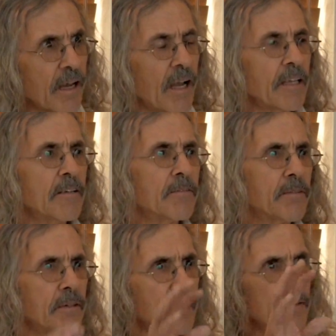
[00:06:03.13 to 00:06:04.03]
kind of
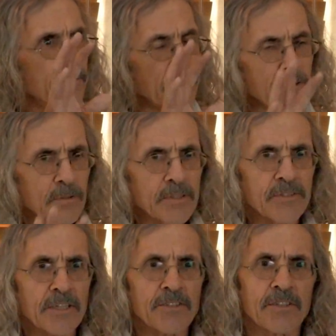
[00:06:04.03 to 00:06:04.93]

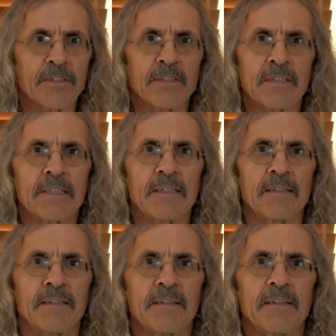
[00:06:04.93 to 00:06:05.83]
visualization.
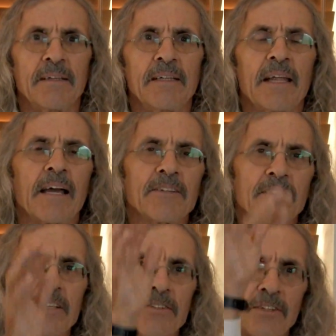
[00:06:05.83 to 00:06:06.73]
It
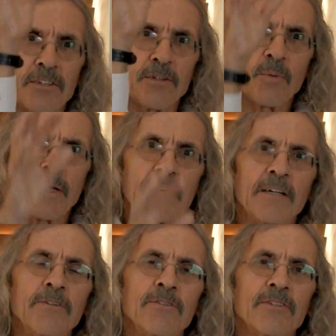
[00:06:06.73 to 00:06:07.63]
actually is a good way to
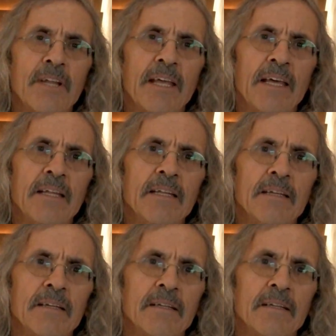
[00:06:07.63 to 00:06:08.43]
understand